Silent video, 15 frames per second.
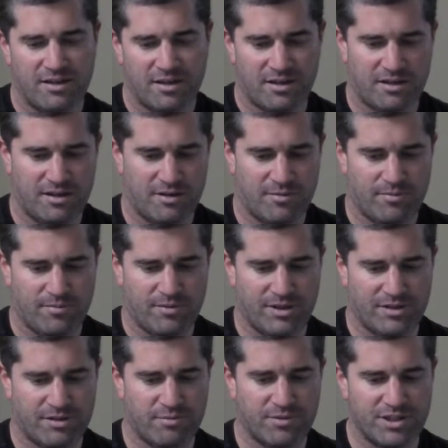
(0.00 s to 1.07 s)
Um,
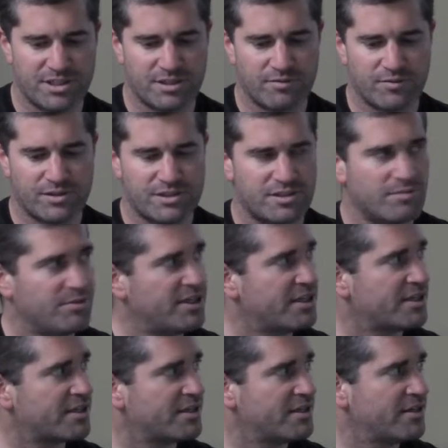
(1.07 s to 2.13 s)
and their mission was to
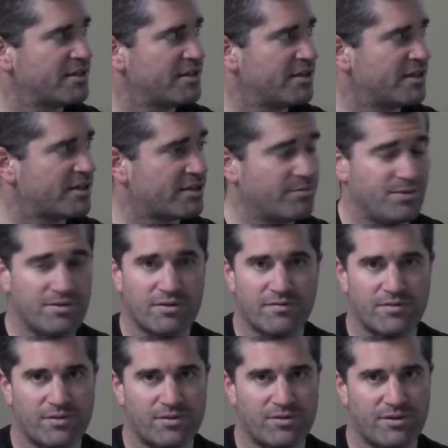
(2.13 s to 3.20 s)
make a computer
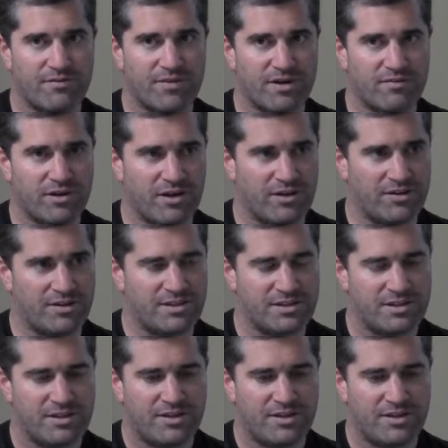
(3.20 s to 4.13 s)
for $35.